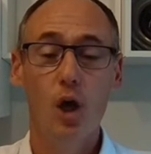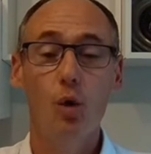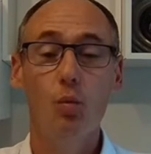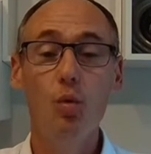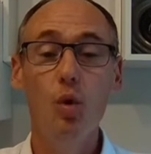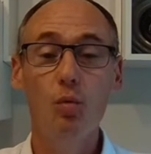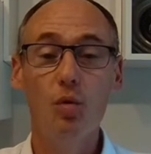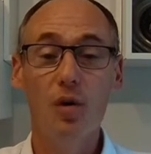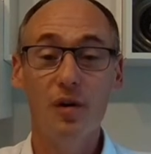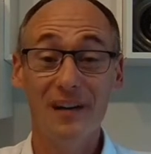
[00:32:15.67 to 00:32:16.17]

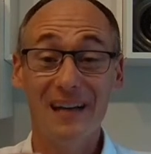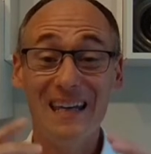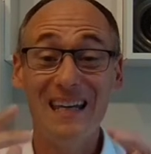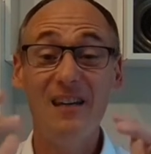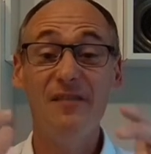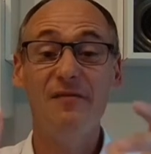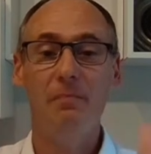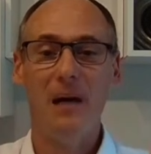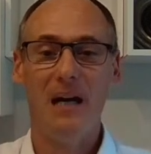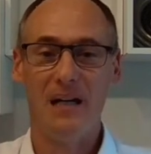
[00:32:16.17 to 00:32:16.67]
who want to
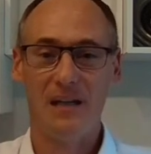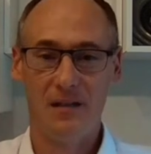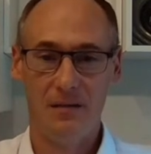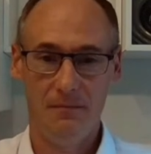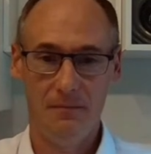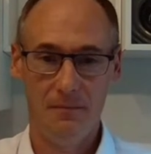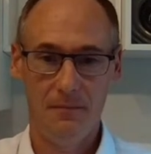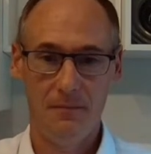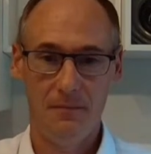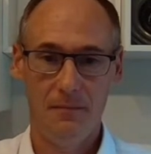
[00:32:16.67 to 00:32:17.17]
give back.
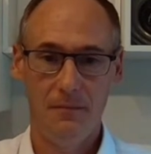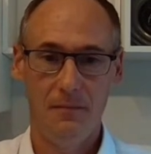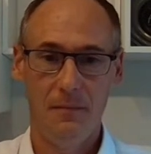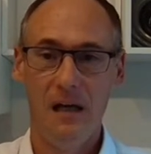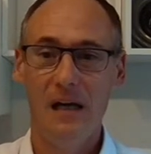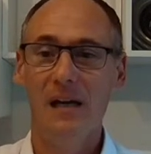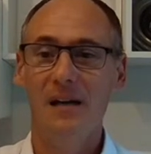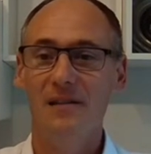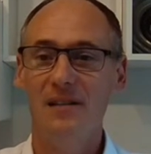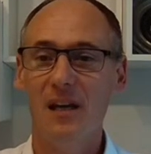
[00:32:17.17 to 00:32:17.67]

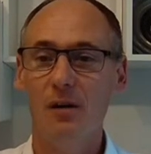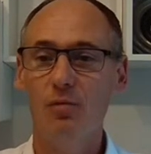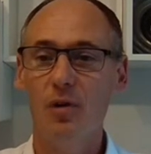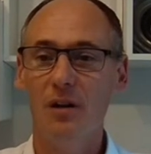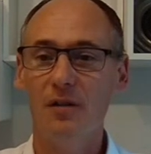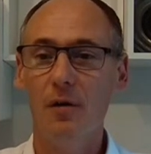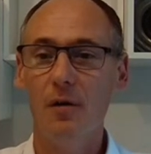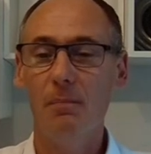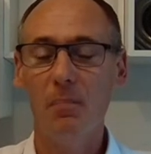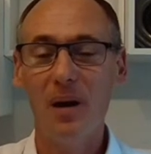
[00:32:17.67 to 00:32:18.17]
They
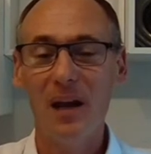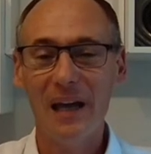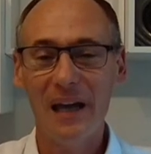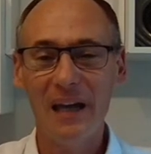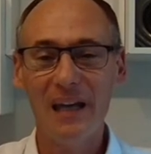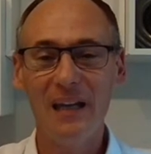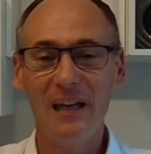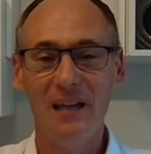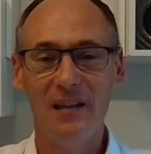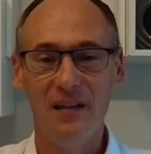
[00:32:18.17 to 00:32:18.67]
want to
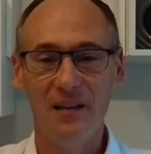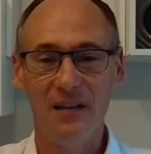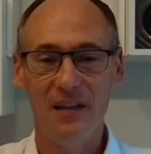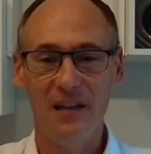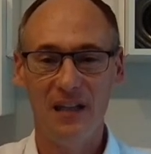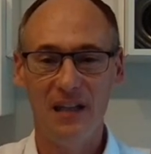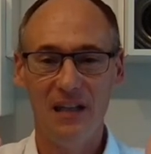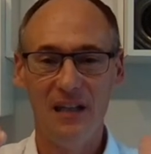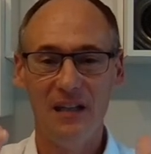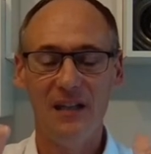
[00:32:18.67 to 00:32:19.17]
play
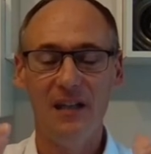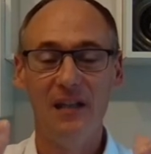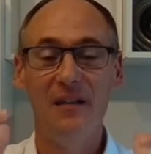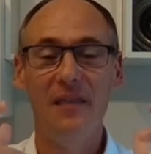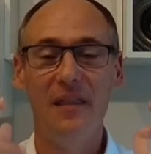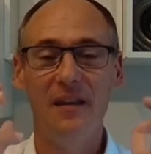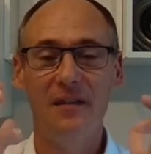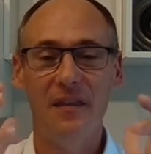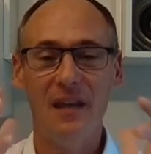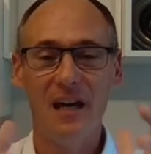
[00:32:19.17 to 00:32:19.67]

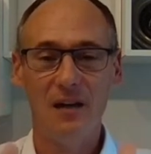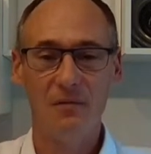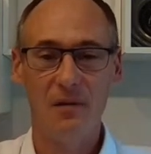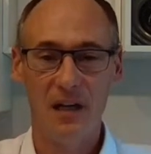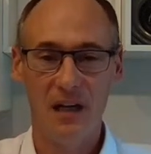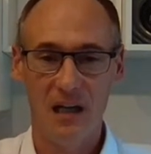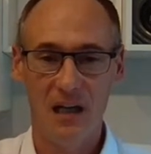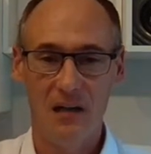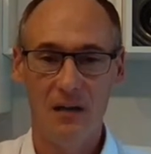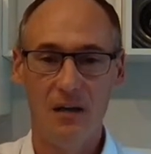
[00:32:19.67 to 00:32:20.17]
in an
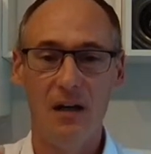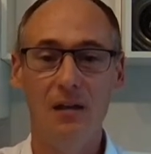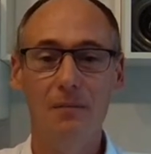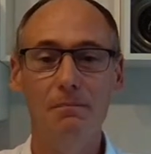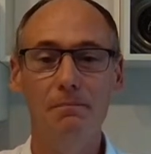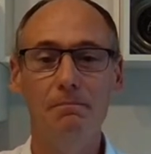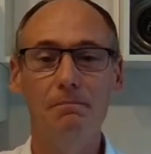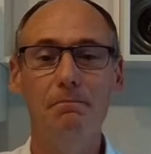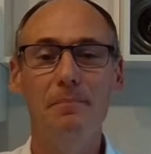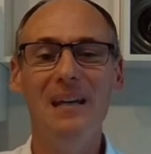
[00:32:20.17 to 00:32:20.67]
area
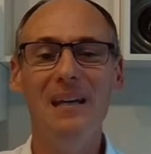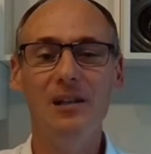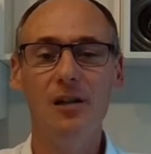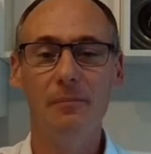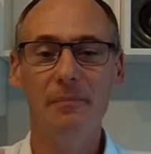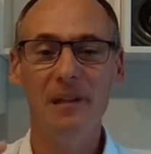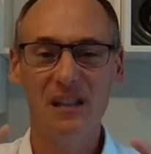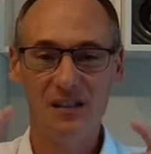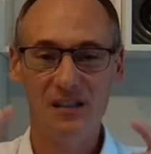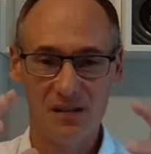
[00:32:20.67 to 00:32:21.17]
on
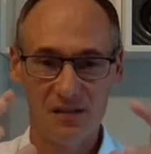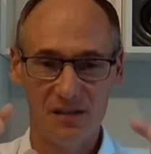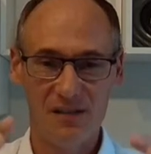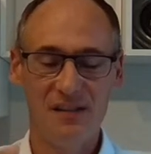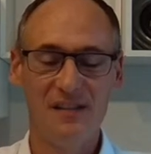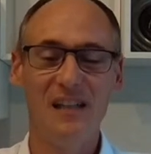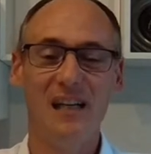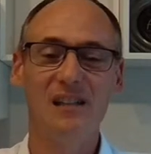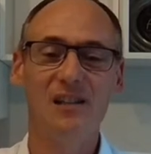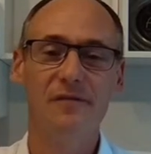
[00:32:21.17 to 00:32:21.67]
becoming
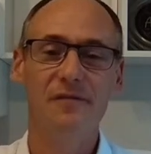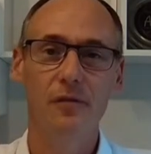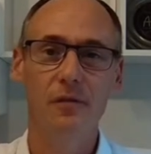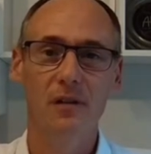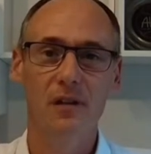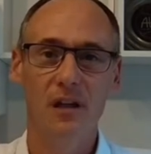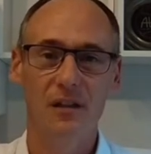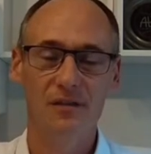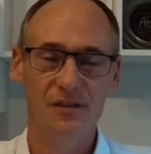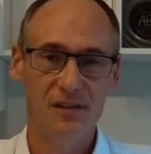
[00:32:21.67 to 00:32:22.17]

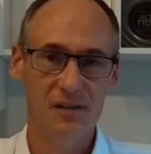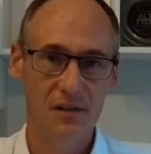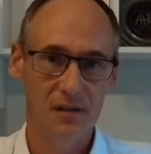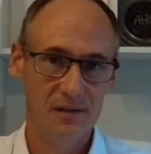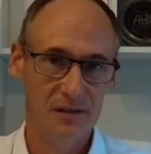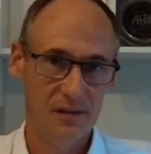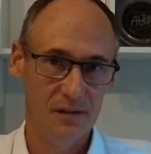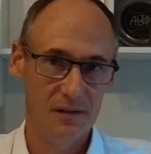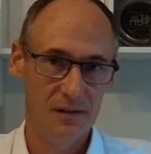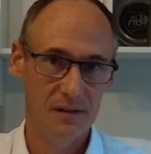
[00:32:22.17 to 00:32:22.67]
successful
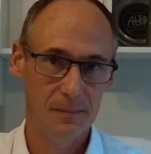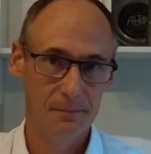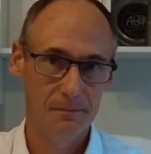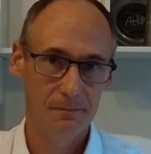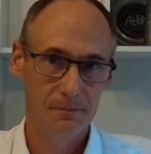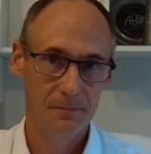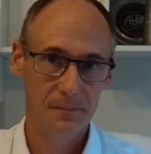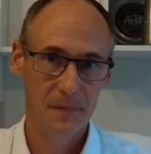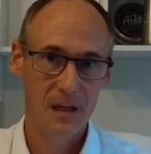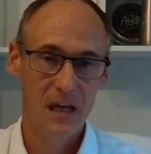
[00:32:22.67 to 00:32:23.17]
consultant.
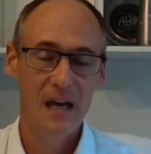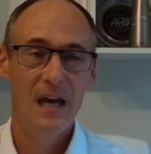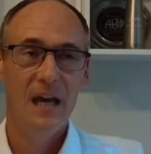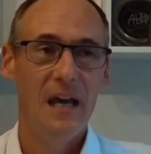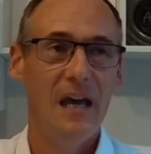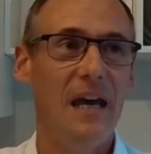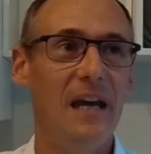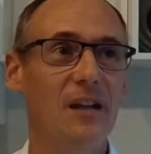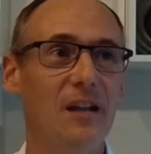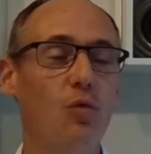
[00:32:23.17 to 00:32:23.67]

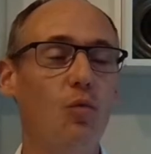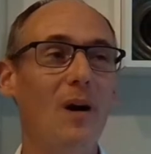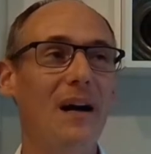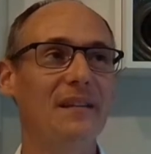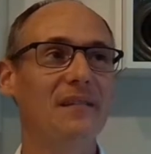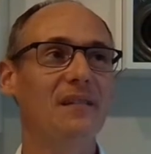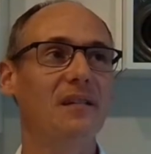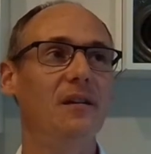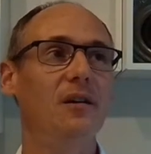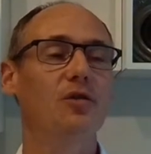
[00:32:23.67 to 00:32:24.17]
And
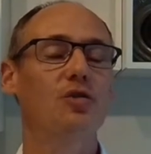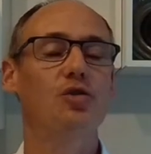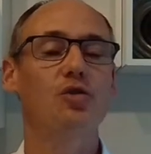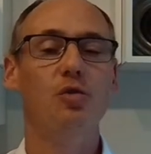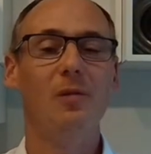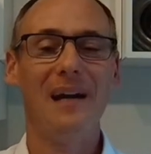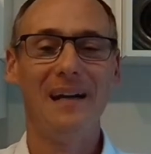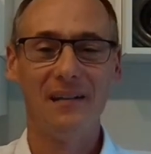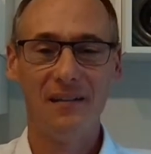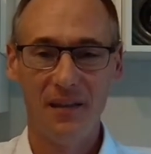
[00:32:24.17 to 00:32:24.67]
what
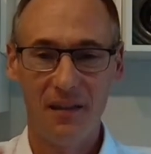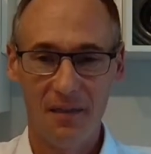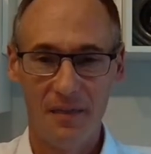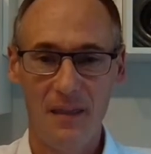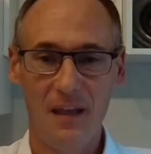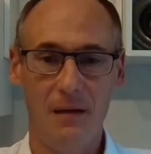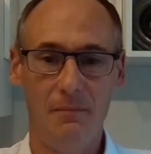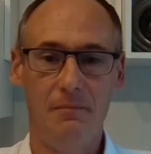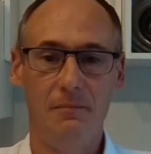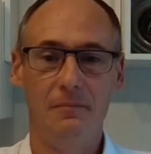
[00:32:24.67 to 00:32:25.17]
attracted
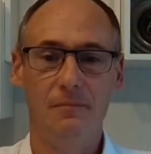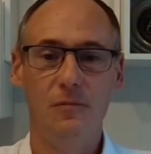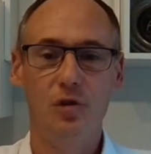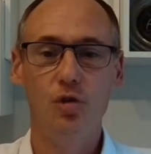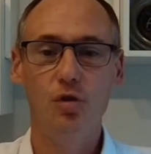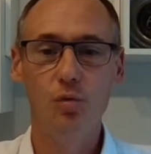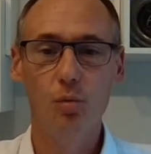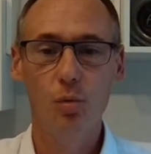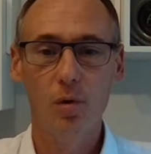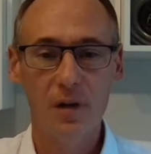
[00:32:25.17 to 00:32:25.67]
them
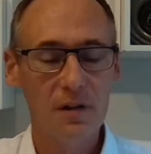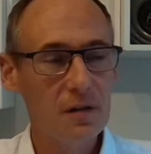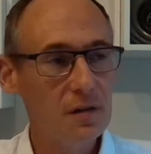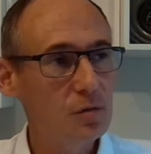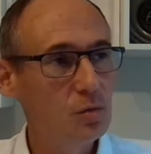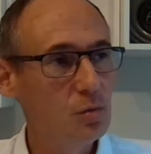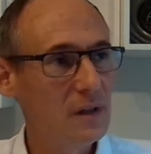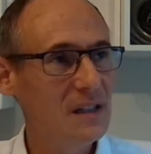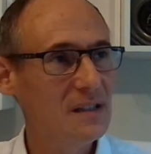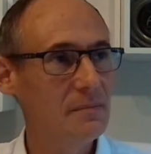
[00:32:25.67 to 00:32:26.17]
to work
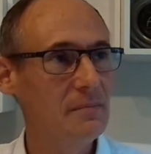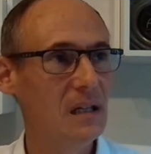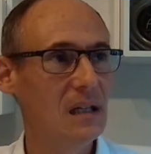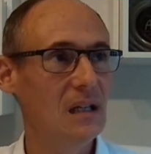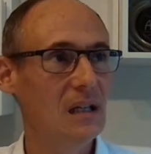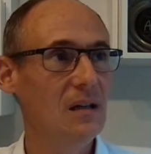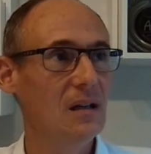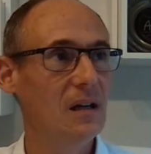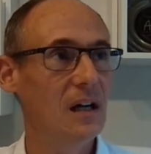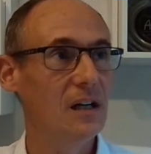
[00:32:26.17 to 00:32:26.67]
with
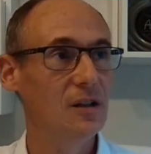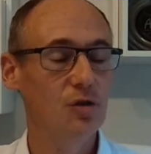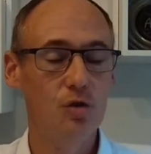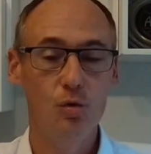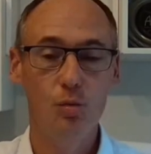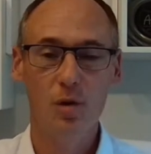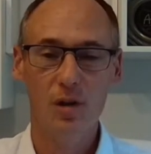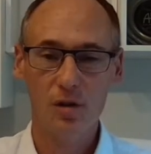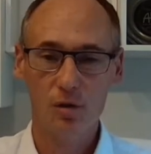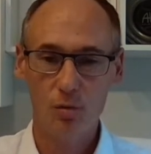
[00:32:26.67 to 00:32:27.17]
me and to
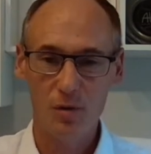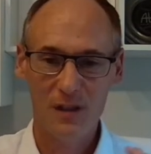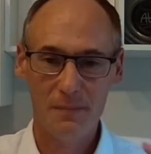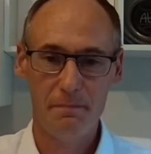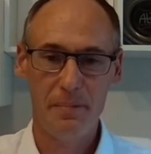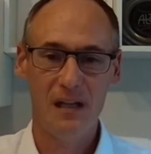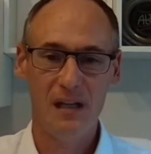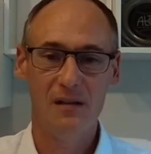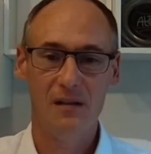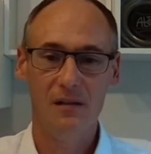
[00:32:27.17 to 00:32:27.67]
work with
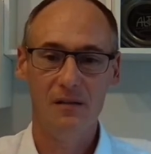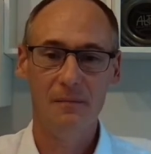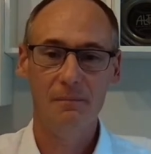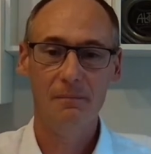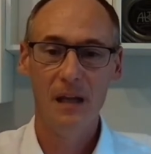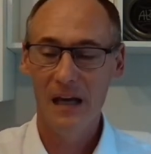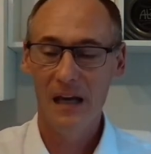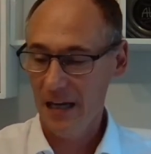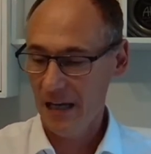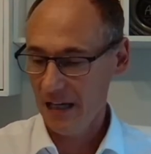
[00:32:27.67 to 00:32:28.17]
Penon
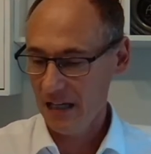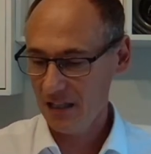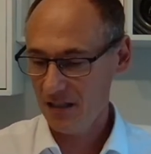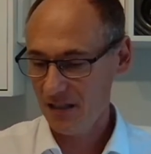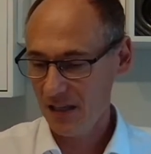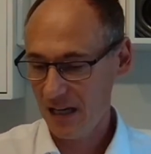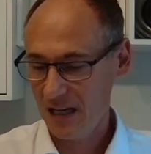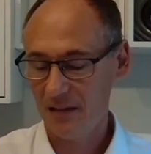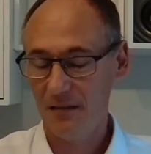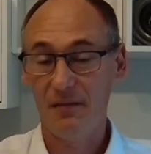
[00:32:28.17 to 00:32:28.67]
is
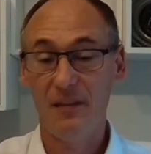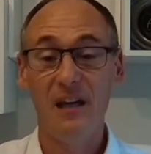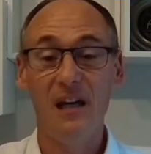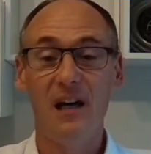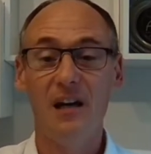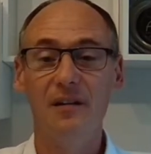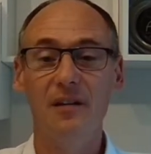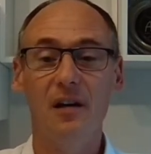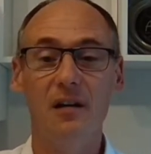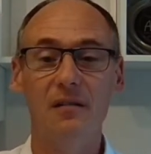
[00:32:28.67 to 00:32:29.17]
that they
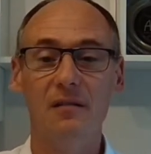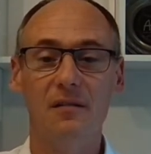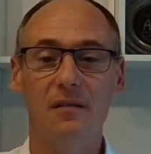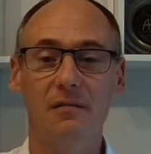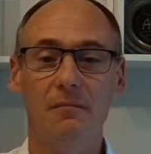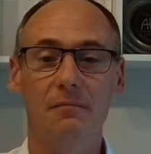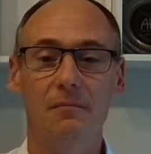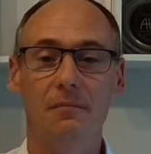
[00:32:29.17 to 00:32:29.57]
are not